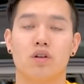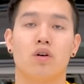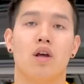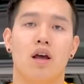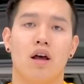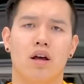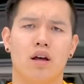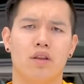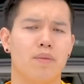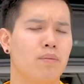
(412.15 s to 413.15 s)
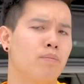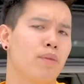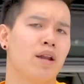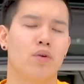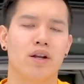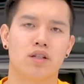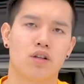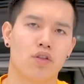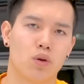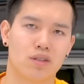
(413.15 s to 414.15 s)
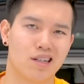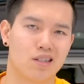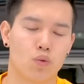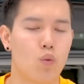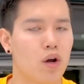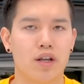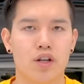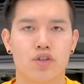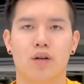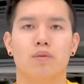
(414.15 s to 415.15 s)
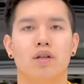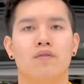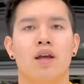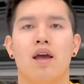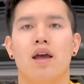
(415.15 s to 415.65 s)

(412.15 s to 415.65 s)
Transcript: So the minimum bend radius on those is 1 inch, I believe,